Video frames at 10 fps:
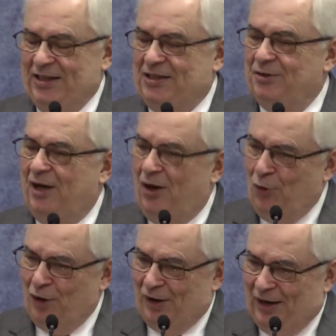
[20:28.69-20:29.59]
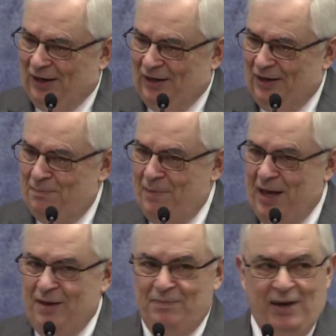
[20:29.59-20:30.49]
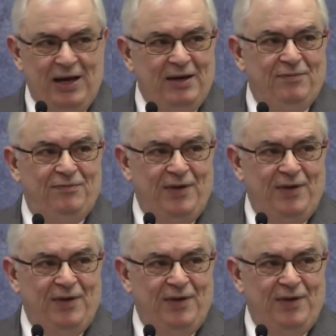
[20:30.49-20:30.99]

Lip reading: to our man-made